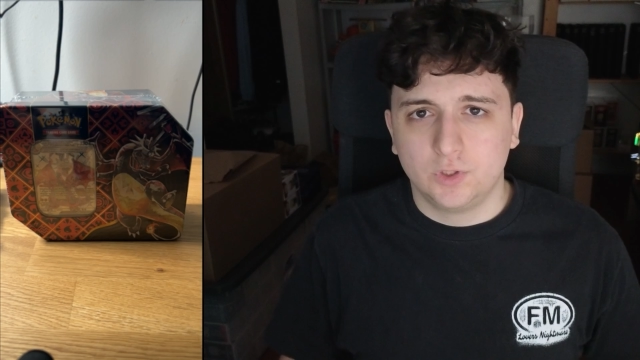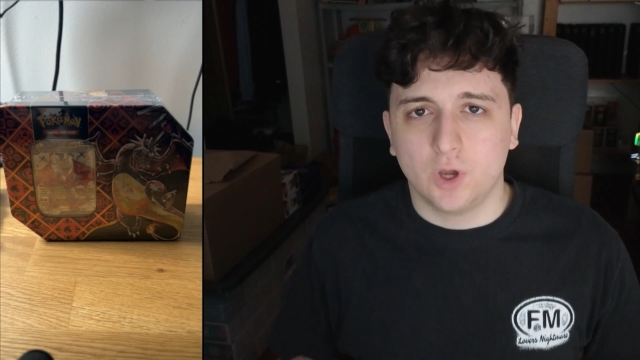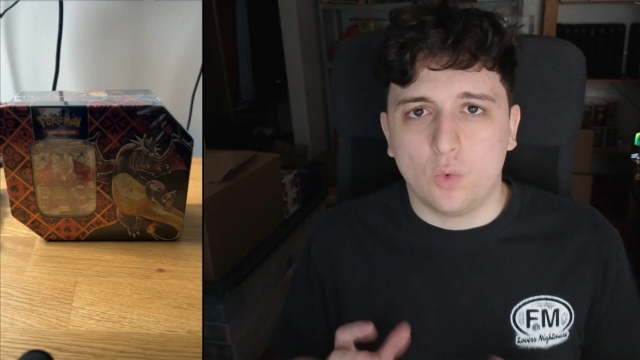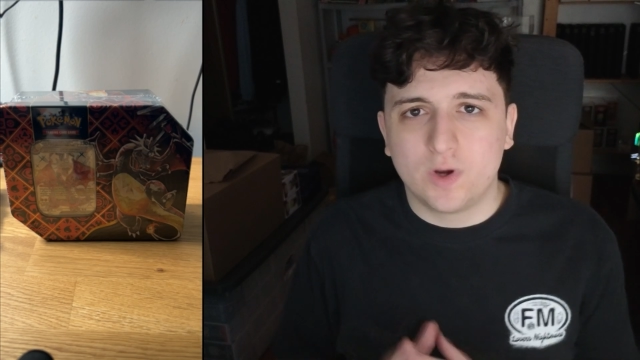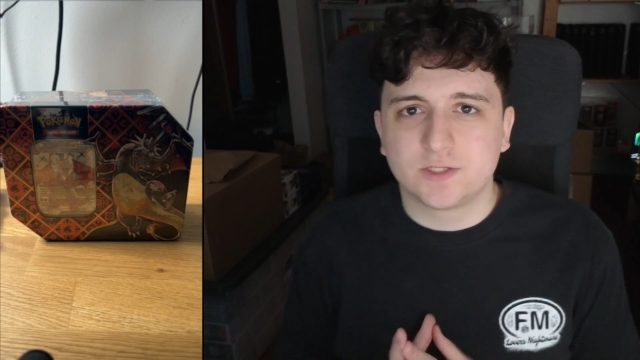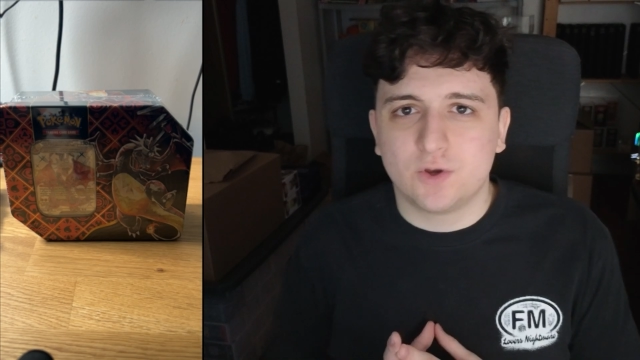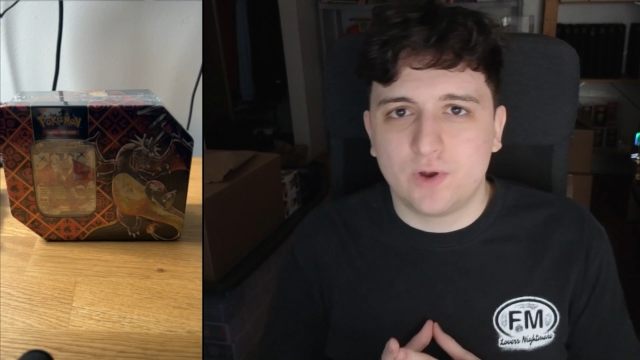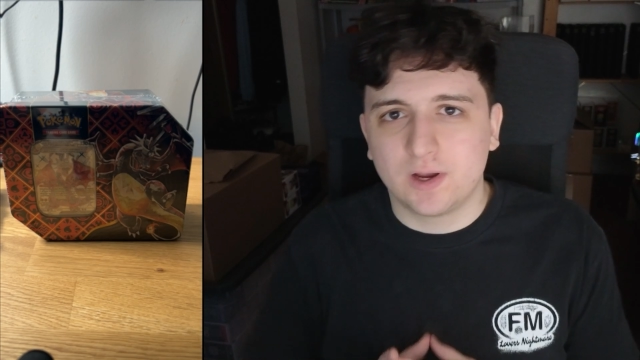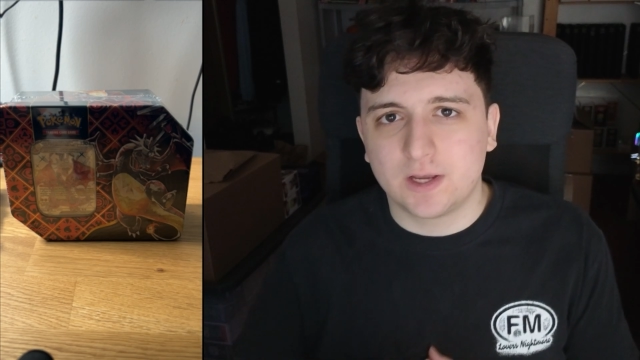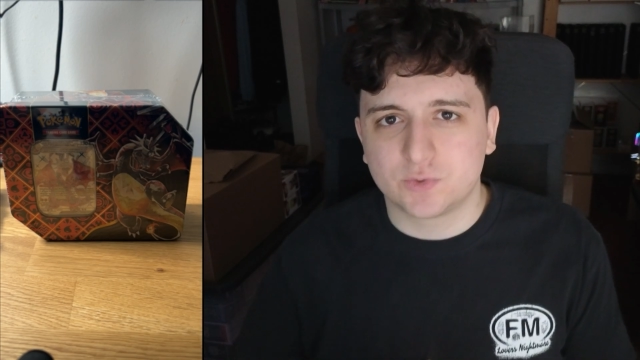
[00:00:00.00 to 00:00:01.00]
Yo, what is going
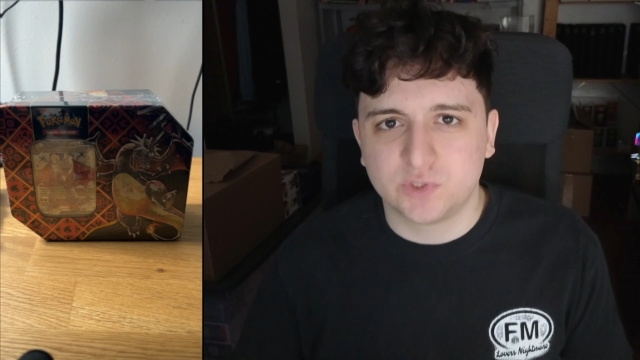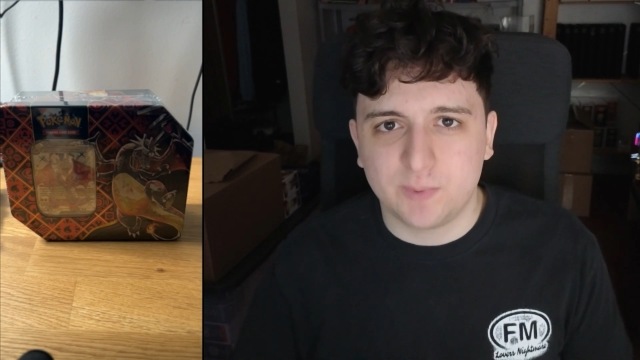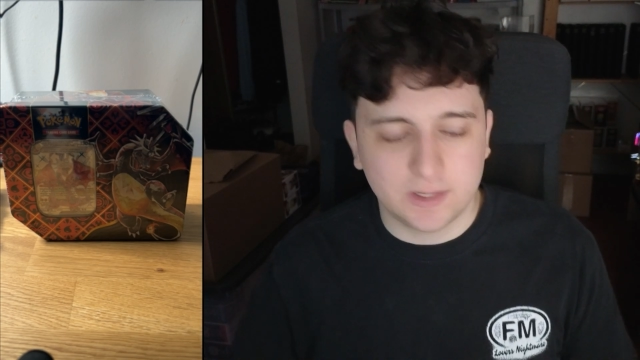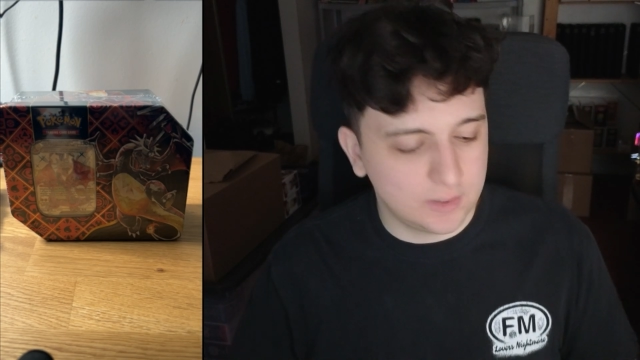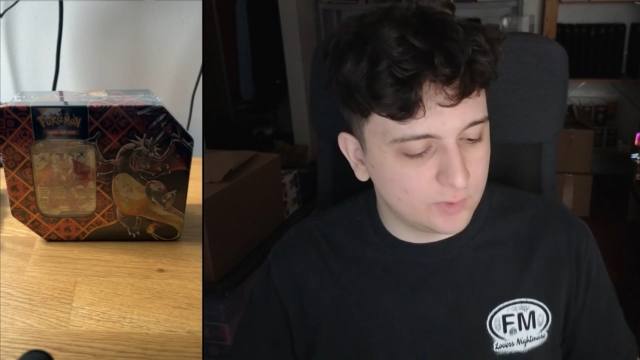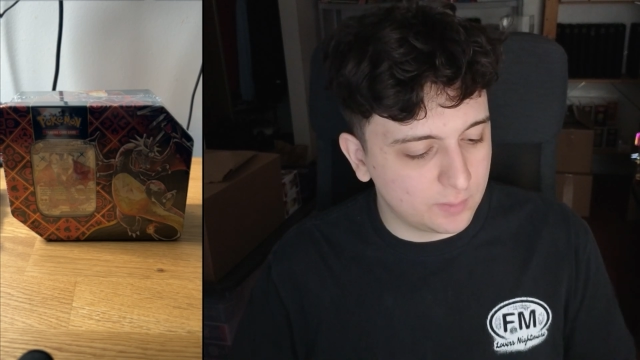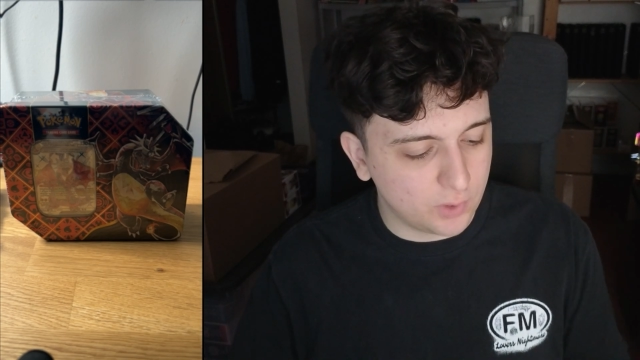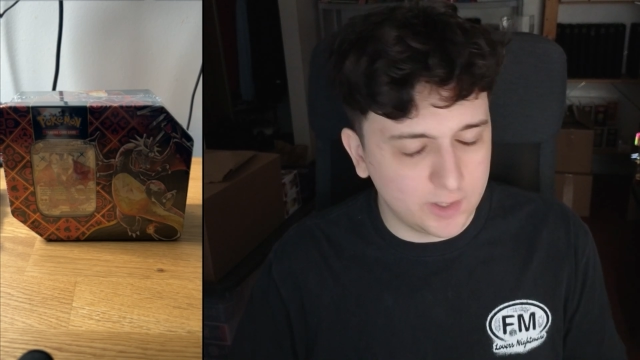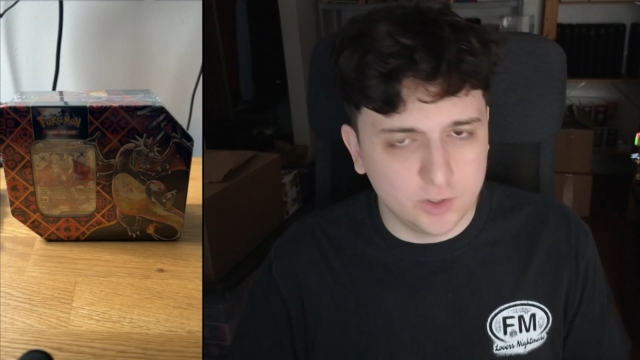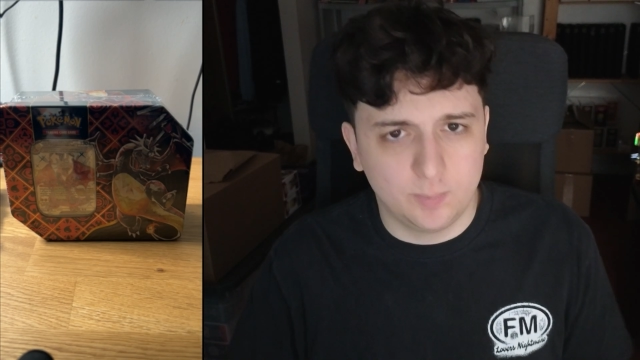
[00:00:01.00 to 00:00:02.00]
on, guys? We're back again with a
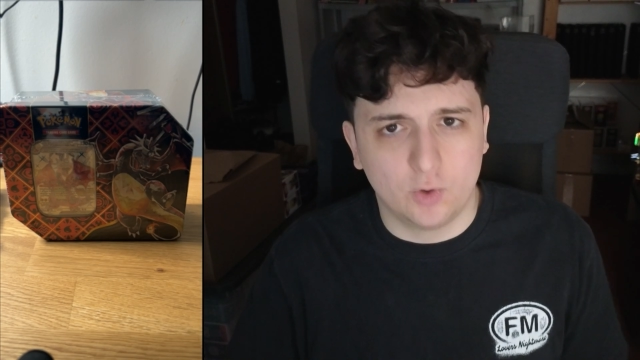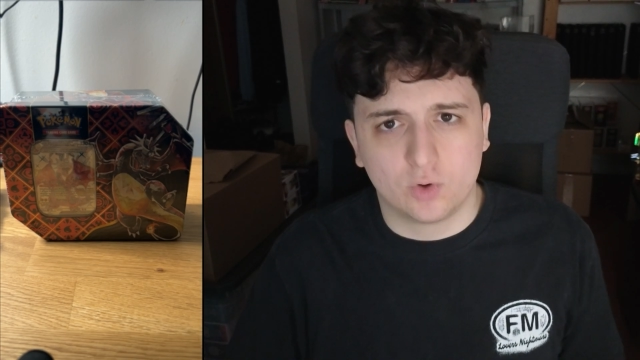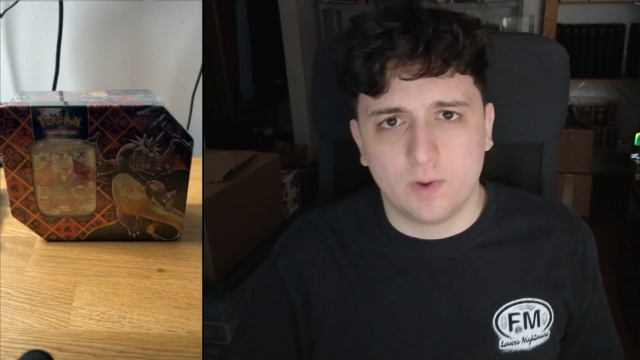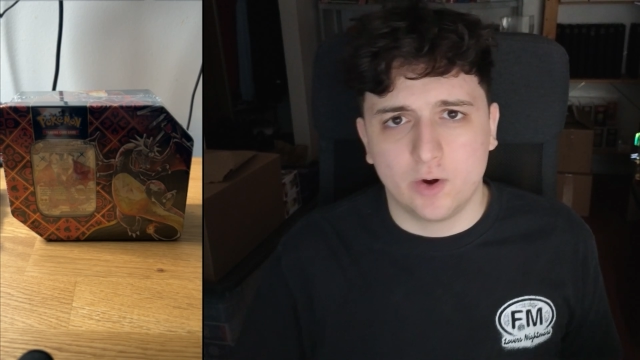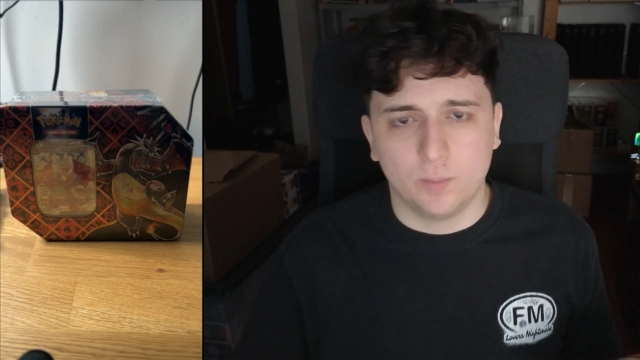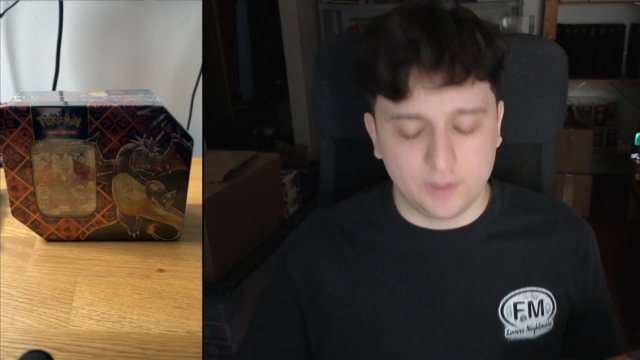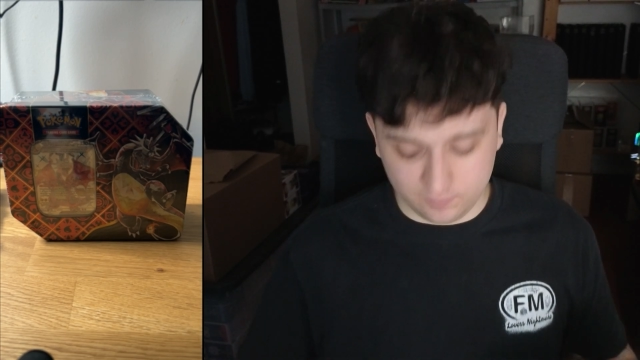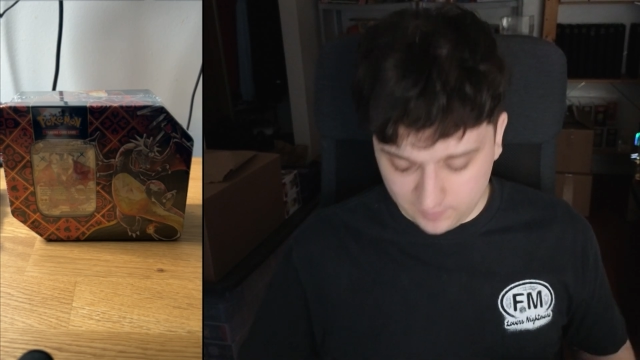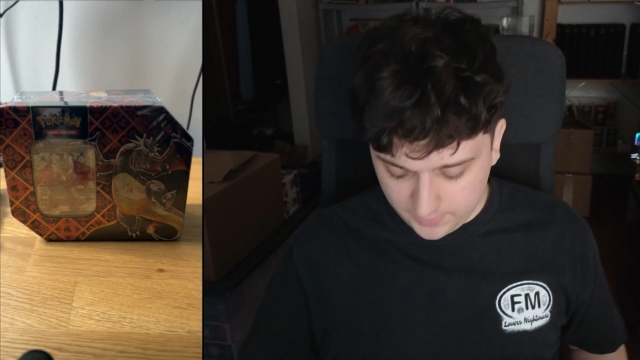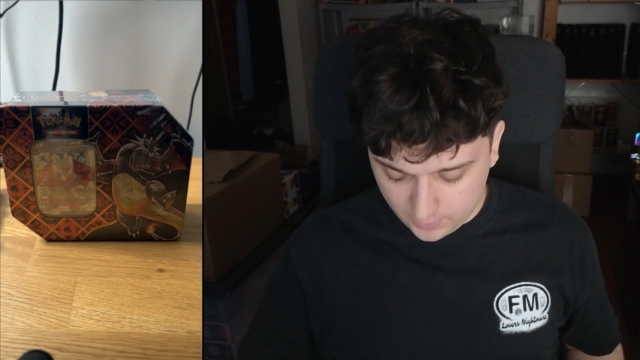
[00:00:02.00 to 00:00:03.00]
brand new Pokemon opening
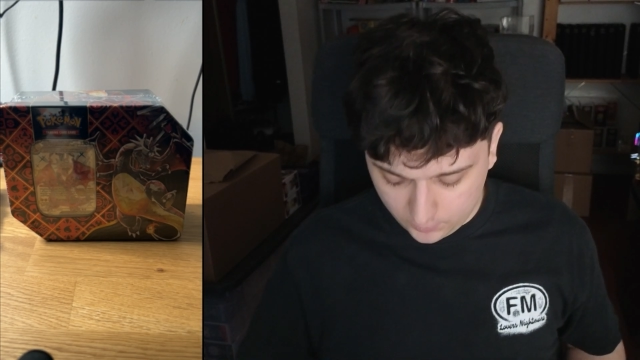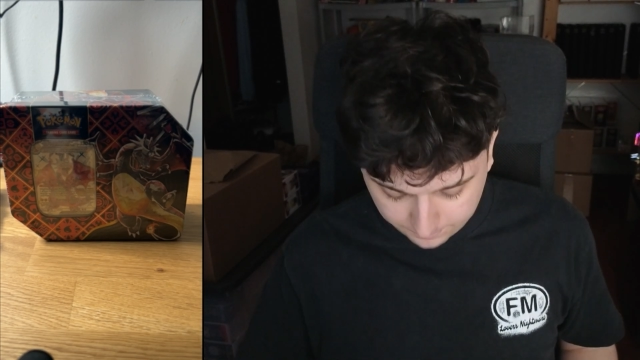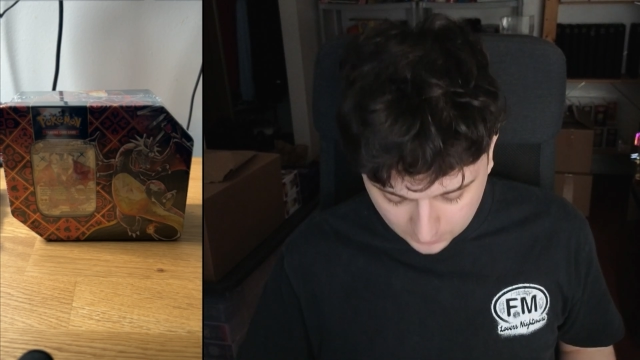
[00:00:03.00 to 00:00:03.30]
video.